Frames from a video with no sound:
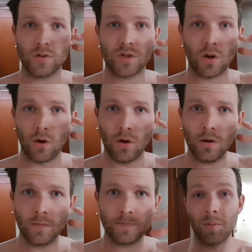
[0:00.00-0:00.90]

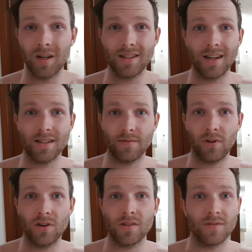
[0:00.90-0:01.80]
So I'm gonna take some
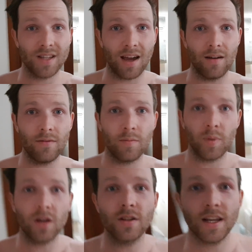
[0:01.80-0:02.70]
photos of Sav
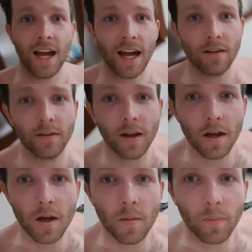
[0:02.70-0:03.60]
because I have
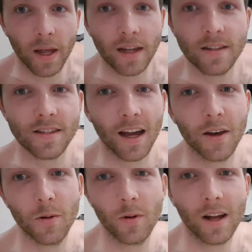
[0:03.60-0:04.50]
Ben's
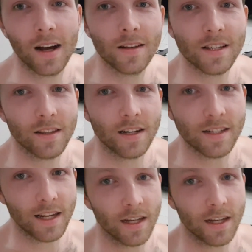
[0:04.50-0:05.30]
underwater housing that he's